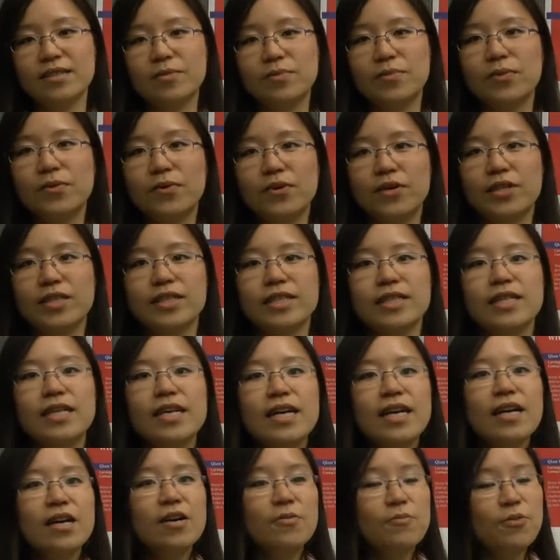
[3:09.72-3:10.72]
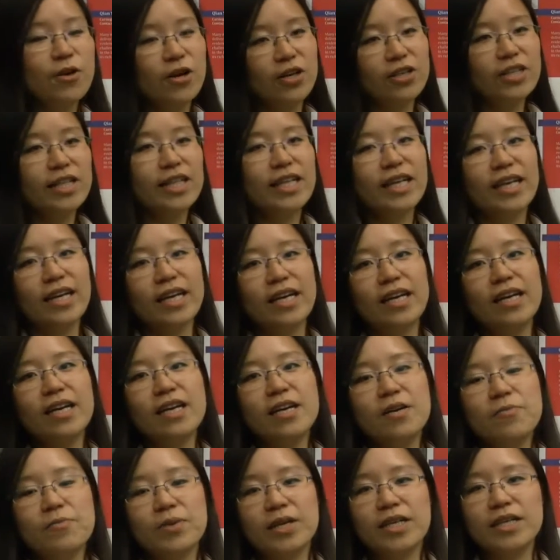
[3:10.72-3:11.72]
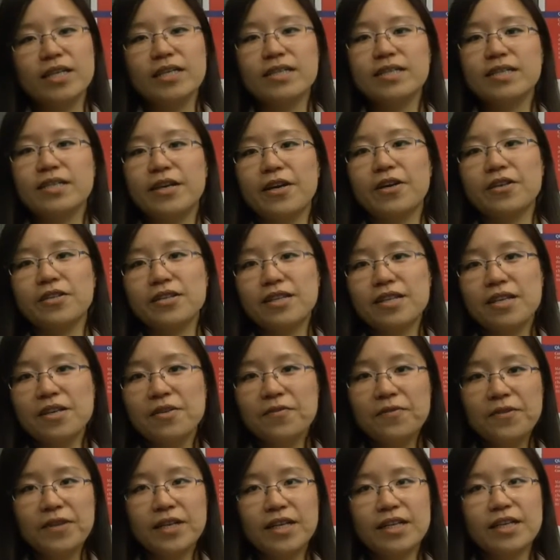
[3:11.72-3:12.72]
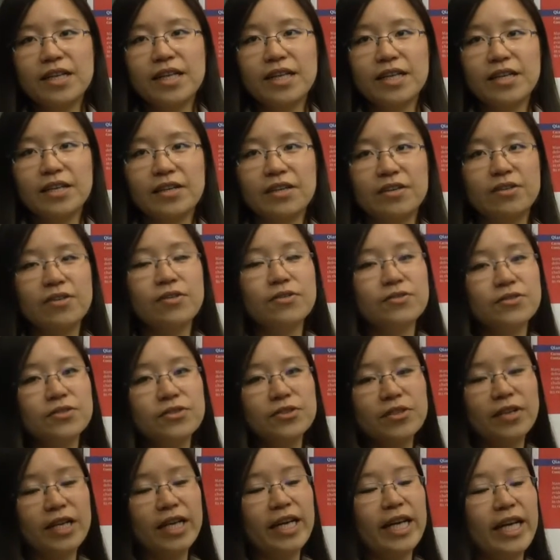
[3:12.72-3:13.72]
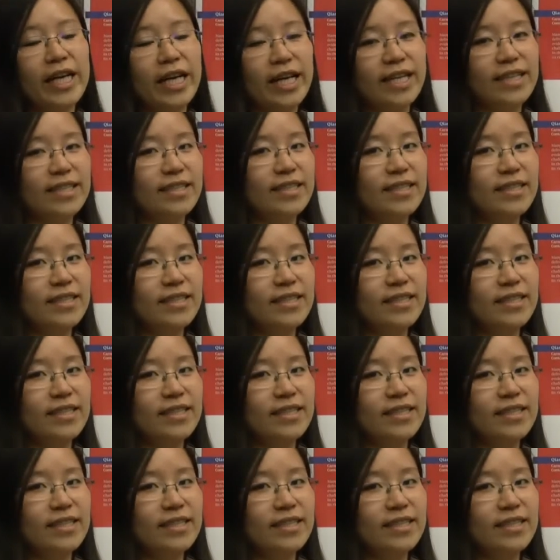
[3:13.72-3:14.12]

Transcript: support, partly because they are confident in their own training and